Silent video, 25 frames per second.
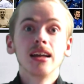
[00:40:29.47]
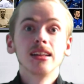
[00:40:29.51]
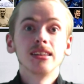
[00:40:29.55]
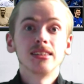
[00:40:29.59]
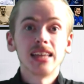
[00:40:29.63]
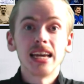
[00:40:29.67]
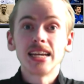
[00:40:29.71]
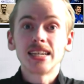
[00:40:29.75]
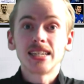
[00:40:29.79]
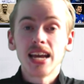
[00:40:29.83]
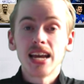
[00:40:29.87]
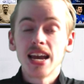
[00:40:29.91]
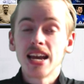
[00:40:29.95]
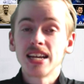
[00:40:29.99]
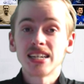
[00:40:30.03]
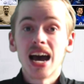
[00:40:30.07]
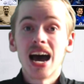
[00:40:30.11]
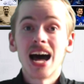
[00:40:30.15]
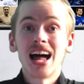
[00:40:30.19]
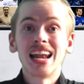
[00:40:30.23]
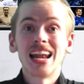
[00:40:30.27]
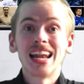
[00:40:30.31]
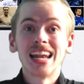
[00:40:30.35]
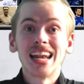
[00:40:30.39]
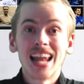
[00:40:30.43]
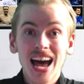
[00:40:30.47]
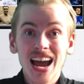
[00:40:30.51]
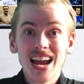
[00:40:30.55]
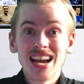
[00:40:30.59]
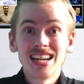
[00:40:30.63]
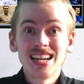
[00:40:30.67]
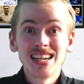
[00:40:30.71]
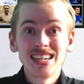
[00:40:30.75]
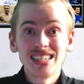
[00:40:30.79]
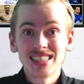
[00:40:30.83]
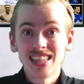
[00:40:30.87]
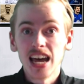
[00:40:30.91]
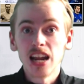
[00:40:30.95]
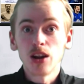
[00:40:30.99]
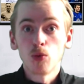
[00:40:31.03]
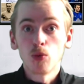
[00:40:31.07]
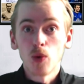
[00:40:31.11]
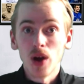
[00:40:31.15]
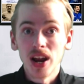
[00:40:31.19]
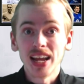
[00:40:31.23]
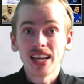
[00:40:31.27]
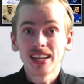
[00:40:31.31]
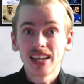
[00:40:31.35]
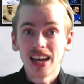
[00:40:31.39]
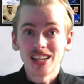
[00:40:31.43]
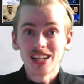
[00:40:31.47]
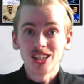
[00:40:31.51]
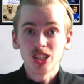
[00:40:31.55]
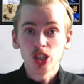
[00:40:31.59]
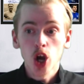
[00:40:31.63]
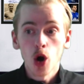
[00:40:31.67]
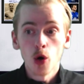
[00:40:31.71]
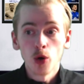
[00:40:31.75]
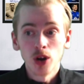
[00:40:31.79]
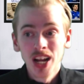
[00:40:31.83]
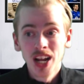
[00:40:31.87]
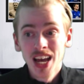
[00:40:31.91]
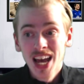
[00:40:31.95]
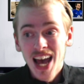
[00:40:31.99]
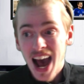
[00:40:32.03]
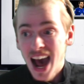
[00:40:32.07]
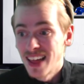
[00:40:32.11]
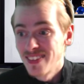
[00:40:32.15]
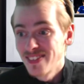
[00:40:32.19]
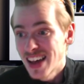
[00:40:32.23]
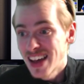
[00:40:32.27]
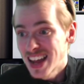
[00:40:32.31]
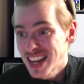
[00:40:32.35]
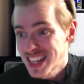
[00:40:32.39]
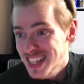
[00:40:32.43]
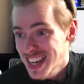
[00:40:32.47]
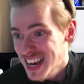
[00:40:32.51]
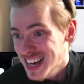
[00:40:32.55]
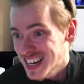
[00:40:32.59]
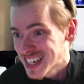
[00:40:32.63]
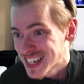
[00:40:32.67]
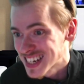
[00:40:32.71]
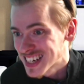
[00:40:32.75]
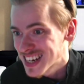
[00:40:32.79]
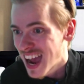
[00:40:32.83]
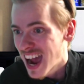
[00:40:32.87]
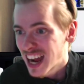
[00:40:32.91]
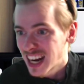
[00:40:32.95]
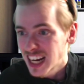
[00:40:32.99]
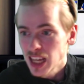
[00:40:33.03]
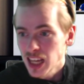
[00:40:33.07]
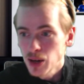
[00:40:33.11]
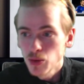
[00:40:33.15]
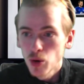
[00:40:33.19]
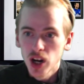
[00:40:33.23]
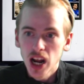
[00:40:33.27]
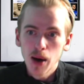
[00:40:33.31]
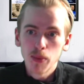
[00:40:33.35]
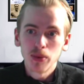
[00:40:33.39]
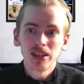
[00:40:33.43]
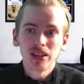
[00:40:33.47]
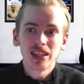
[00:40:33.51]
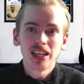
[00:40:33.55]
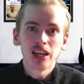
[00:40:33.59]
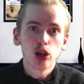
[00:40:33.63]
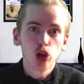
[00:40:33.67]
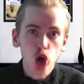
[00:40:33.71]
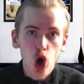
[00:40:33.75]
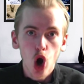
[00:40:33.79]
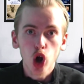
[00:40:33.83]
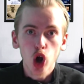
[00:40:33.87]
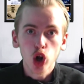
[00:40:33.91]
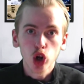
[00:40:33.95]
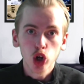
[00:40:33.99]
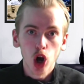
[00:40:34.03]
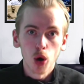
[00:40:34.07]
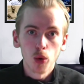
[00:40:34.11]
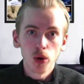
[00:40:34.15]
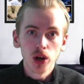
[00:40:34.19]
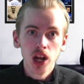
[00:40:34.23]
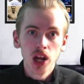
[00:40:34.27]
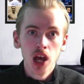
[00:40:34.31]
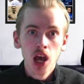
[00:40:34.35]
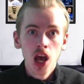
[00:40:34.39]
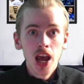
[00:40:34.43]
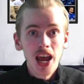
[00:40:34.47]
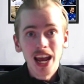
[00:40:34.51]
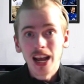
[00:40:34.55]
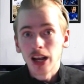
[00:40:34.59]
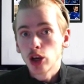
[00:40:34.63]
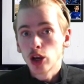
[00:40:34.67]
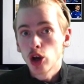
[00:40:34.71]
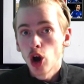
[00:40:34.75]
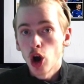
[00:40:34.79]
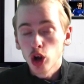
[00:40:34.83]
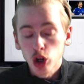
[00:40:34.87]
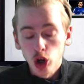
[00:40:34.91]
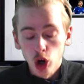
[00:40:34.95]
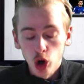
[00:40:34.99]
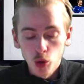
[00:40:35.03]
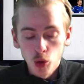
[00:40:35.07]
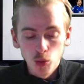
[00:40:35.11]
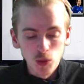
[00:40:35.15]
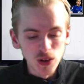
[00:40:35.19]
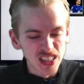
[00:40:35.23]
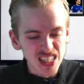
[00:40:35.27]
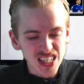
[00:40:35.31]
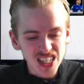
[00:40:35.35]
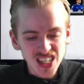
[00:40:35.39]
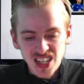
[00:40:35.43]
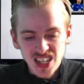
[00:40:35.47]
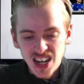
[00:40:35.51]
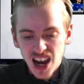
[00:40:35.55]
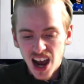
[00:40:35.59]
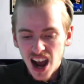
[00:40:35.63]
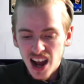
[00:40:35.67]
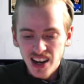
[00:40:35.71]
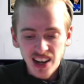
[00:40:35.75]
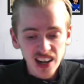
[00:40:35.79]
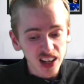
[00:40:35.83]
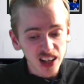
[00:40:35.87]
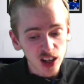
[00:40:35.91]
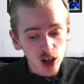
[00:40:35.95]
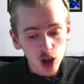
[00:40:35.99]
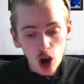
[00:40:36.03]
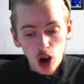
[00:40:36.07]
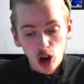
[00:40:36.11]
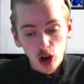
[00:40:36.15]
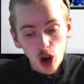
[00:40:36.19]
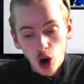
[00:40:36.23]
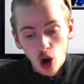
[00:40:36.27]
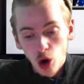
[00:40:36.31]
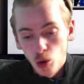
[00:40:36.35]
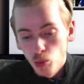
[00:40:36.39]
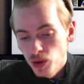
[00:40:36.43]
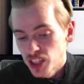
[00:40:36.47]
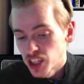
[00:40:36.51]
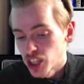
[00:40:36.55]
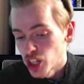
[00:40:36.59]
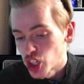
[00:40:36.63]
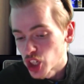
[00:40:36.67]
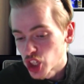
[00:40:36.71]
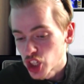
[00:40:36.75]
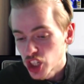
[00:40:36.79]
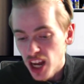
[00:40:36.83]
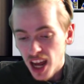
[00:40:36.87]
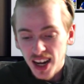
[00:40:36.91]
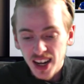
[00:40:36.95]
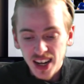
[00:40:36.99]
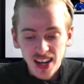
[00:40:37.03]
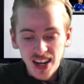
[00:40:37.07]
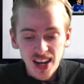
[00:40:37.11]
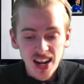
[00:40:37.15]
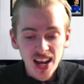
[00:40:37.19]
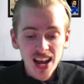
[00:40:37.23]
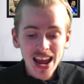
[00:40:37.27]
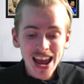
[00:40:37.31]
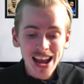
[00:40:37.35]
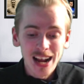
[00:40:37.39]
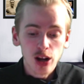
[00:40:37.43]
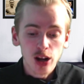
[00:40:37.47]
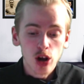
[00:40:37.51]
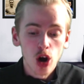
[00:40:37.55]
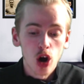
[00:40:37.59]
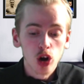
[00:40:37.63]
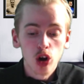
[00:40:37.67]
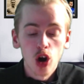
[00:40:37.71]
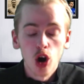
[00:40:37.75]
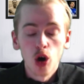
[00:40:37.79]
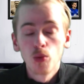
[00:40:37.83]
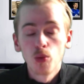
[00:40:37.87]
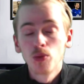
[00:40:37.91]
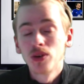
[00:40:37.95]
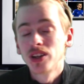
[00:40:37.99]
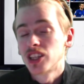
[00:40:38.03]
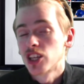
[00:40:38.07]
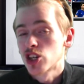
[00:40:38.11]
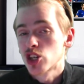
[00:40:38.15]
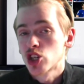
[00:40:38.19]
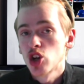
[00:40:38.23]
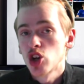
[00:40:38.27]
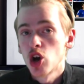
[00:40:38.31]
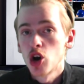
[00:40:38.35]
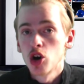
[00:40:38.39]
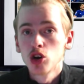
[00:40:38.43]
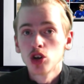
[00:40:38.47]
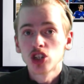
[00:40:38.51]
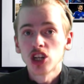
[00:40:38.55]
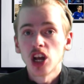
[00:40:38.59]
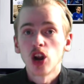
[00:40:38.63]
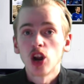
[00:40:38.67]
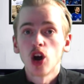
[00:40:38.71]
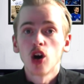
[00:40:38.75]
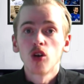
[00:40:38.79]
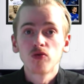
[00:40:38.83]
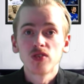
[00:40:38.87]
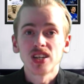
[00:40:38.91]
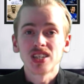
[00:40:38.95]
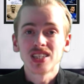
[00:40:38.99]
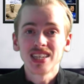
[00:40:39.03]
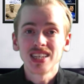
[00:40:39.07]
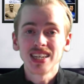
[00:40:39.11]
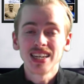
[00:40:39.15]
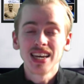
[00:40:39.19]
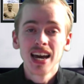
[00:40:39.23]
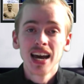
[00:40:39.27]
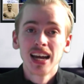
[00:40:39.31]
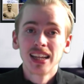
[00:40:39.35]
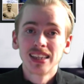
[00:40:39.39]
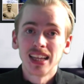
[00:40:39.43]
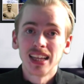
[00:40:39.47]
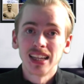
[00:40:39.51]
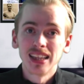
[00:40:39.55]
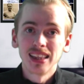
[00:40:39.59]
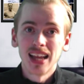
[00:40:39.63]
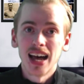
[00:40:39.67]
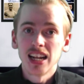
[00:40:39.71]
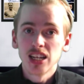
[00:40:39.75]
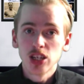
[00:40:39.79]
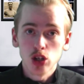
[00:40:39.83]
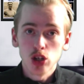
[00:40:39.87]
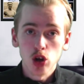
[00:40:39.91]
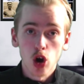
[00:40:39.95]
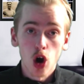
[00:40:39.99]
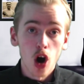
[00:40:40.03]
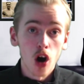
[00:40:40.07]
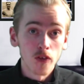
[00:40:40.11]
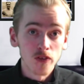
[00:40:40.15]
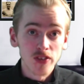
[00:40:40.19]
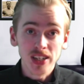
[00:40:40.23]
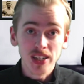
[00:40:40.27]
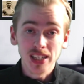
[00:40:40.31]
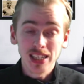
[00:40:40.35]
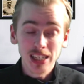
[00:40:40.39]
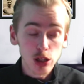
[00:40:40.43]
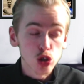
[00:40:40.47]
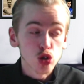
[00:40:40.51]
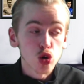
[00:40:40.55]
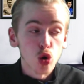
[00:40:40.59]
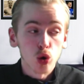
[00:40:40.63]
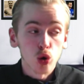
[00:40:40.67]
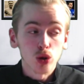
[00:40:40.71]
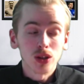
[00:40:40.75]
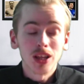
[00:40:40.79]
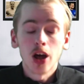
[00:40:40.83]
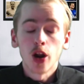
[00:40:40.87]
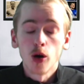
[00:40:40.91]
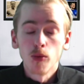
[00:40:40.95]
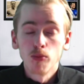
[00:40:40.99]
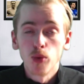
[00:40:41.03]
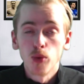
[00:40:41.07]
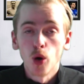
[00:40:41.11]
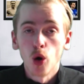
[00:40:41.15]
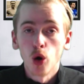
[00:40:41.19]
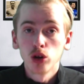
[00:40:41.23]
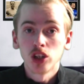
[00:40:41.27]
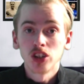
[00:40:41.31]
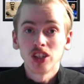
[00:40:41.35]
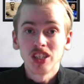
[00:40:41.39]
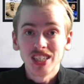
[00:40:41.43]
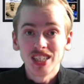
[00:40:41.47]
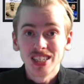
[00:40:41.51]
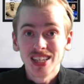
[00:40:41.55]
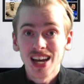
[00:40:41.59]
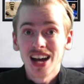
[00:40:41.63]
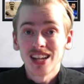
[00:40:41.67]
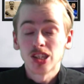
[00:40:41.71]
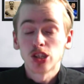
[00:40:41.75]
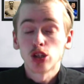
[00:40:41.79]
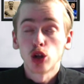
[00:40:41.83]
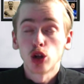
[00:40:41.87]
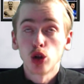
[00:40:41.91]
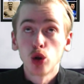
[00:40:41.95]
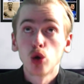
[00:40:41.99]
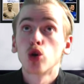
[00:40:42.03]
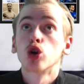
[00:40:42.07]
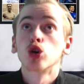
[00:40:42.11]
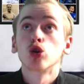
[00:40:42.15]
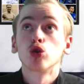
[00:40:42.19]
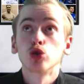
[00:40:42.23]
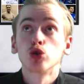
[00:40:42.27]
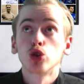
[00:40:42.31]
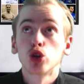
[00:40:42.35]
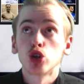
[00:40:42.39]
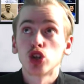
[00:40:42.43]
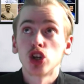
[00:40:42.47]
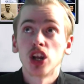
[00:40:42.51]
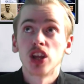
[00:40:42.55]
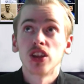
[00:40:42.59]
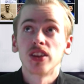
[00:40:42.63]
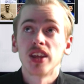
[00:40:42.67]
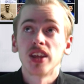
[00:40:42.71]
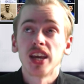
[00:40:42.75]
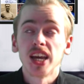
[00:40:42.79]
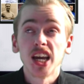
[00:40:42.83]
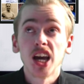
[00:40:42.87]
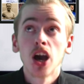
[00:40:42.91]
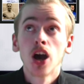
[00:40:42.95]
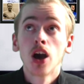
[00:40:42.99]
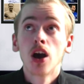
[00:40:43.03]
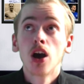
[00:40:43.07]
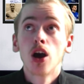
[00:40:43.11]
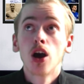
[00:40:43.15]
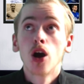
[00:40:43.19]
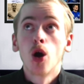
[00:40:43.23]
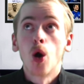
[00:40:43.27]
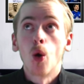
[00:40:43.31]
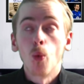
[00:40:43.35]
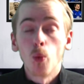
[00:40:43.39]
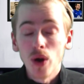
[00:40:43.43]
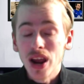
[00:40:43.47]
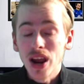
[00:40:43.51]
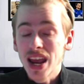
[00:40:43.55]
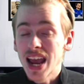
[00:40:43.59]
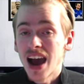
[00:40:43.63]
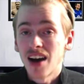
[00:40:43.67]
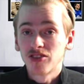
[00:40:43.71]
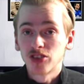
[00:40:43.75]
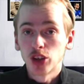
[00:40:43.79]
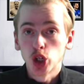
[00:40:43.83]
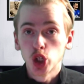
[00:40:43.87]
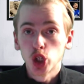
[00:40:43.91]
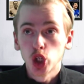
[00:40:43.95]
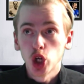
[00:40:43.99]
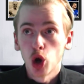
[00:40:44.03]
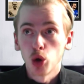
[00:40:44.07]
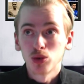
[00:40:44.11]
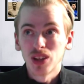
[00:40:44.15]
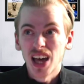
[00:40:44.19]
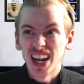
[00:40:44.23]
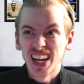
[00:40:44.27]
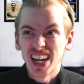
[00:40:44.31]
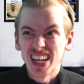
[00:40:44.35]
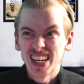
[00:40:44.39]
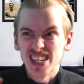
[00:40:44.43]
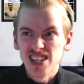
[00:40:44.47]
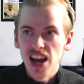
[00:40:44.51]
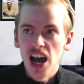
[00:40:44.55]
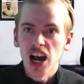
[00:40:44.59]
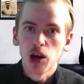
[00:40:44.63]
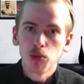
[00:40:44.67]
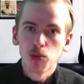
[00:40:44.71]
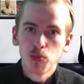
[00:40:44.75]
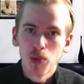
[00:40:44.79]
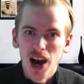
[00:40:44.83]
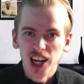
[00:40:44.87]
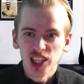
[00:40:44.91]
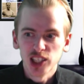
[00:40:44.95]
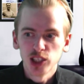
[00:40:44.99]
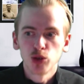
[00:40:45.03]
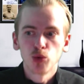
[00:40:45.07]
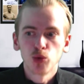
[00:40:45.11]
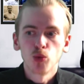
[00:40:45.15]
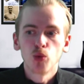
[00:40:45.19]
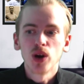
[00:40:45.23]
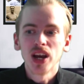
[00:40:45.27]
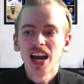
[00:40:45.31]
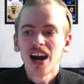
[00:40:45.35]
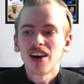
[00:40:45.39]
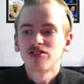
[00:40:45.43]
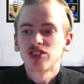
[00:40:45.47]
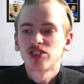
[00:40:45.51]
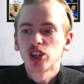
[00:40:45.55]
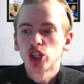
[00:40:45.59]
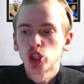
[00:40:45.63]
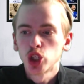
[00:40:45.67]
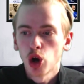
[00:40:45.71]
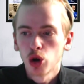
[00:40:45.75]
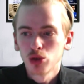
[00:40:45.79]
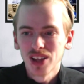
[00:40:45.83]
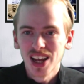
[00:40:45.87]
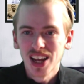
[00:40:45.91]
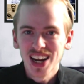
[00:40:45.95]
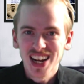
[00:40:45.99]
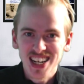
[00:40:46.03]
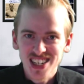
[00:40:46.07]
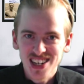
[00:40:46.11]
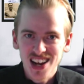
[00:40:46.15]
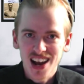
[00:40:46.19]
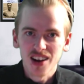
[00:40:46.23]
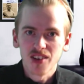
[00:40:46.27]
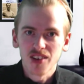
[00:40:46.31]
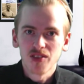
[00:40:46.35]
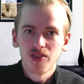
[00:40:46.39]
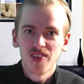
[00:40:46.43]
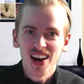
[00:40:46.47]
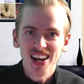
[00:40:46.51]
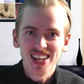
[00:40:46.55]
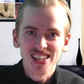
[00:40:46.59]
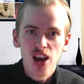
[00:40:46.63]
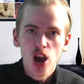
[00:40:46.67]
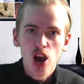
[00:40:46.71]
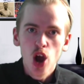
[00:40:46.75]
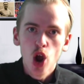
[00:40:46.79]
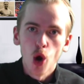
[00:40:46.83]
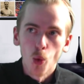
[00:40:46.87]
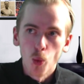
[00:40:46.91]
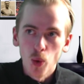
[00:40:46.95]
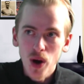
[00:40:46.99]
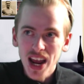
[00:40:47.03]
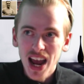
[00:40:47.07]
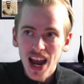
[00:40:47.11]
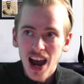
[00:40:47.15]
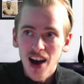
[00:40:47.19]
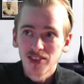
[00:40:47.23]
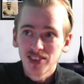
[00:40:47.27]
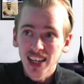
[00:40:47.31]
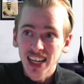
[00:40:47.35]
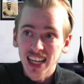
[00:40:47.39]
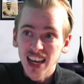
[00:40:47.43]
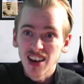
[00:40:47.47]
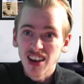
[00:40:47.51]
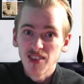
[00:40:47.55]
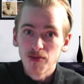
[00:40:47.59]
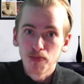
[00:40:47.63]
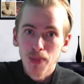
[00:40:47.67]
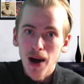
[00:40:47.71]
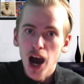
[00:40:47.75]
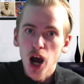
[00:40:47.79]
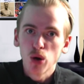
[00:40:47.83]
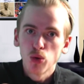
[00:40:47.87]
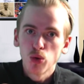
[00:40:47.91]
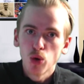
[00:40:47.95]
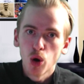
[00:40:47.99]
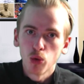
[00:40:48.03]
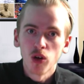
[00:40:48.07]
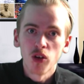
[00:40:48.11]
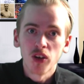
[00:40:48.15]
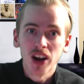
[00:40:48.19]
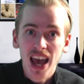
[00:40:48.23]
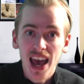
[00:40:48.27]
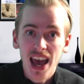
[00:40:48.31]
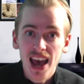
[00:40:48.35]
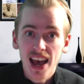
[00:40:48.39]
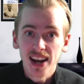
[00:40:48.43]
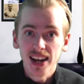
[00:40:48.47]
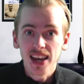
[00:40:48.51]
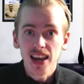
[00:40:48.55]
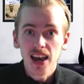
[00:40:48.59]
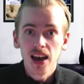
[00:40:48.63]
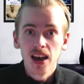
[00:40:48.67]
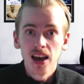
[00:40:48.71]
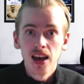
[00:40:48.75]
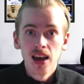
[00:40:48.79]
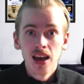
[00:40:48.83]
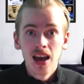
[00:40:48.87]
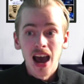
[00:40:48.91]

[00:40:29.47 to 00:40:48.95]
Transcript: This is a Lions den when it gets going. And that's exactly what happened. It got going. It got going with the siren. It got going with the chanting. It got going with the songs. And obviously, the lads obviously took that on board. And they started to look at Goodison and think, we have to show that exact passion. We have to show that exact fight. We have to give back what we're getting here.